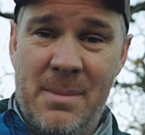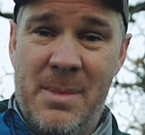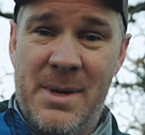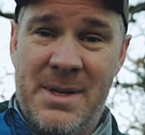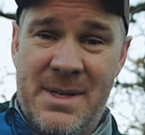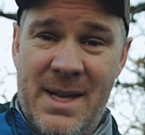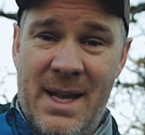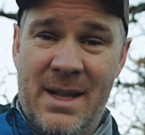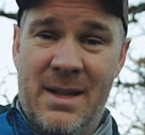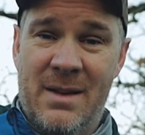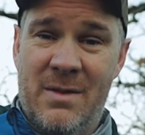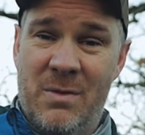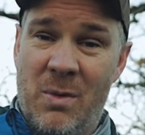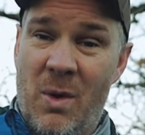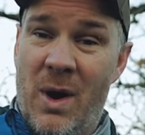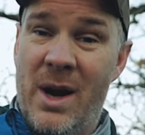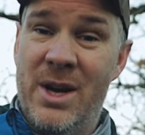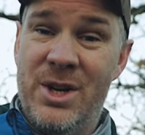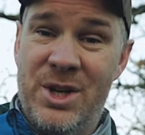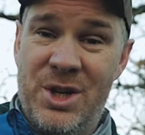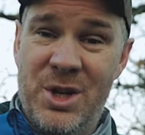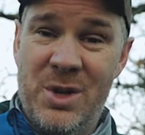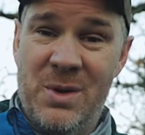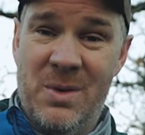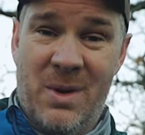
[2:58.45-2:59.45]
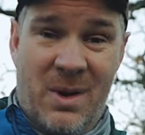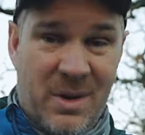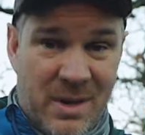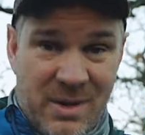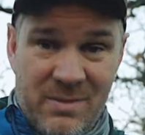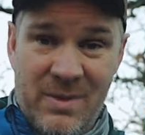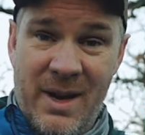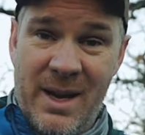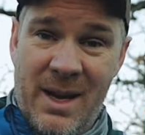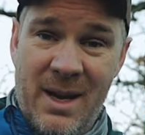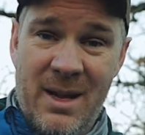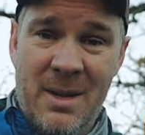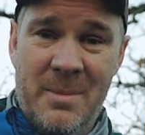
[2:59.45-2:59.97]
percent of what I shoot on a
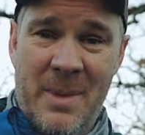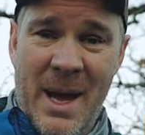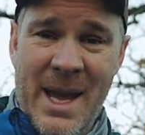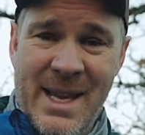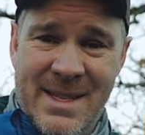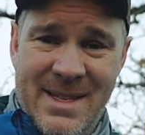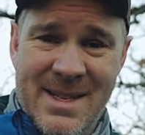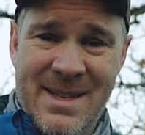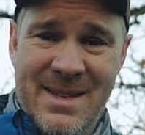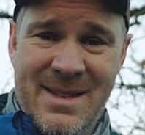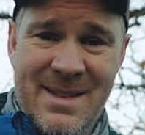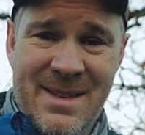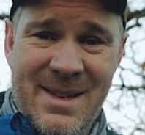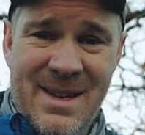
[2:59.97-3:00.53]
regular basis.